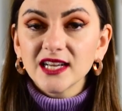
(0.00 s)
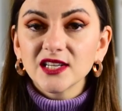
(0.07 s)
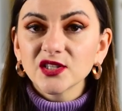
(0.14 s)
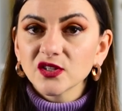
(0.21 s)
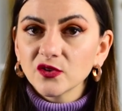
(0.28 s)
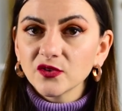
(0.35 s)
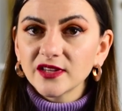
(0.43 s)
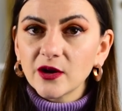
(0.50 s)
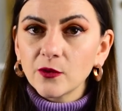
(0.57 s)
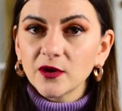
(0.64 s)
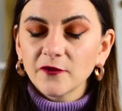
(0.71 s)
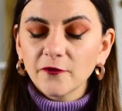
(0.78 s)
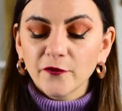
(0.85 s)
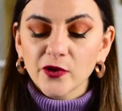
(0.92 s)
I sold that
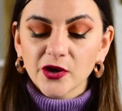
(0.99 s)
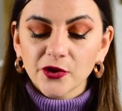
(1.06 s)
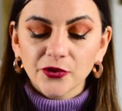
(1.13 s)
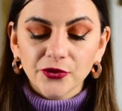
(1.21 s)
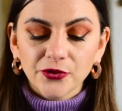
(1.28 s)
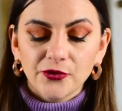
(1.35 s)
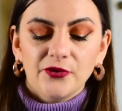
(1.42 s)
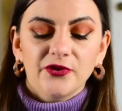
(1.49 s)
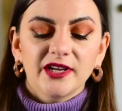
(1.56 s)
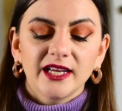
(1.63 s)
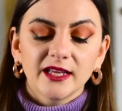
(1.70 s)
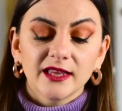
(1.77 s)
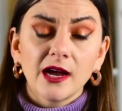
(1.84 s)
one for 30.